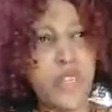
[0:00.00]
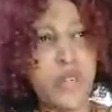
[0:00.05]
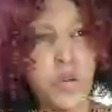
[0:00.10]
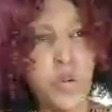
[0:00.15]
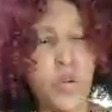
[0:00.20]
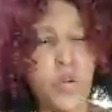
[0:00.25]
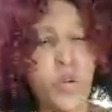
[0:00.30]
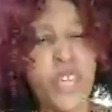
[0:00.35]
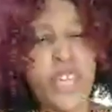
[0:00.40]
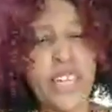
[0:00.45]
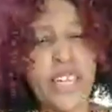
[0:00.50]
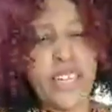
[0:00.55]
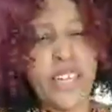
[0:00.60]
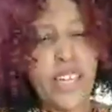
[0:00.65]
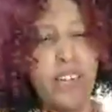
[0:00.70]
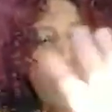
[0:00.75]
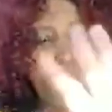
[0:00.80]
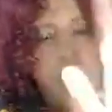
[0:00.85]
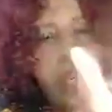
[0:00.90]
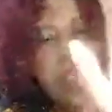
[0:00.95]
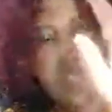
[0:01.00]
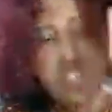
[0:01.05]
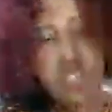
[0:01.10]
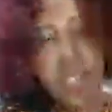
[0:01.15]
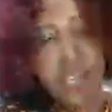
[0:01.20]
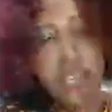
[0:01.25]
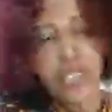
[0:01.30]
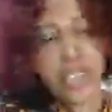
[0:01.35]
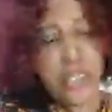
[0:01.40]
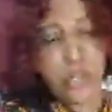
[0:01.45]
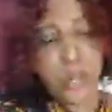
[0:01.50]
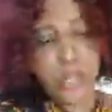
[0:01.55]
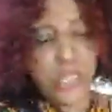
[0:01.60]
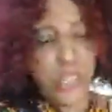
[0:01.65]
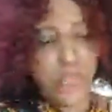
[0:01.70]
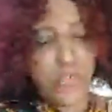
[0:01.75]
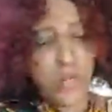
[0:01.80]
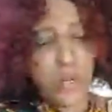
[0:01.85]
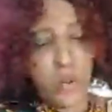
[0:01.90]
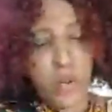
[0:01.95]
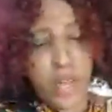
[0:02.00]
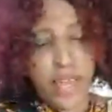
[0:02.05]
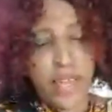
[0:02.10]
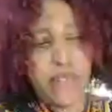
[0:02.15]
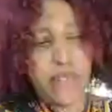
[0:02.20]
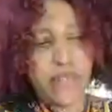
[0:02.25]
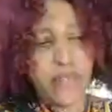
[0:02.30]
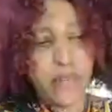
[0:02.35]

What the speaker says: you, we give you a shout and we give you a wave.